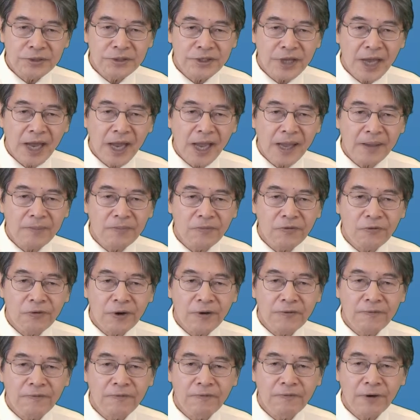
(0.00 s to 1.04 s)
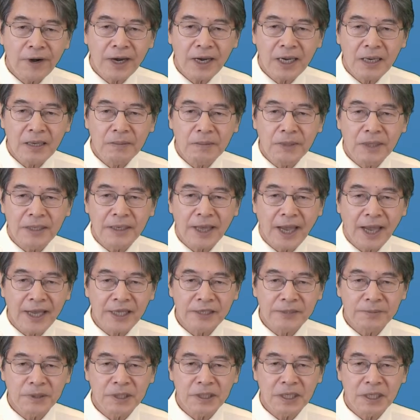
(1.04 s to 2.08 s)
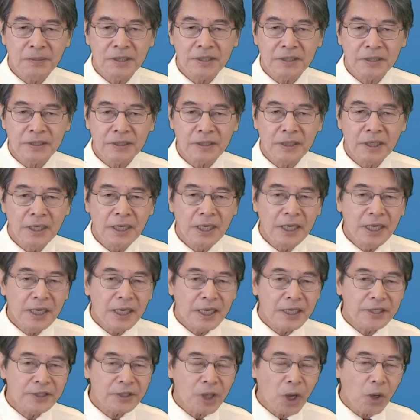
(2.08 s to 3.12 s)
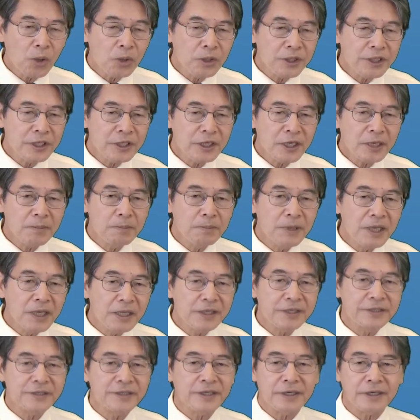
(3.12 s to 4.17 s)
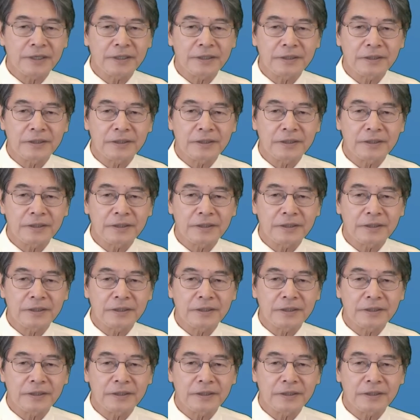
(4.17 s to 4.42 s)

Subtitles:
time for a frame in high-speed imaging is only a millisecond.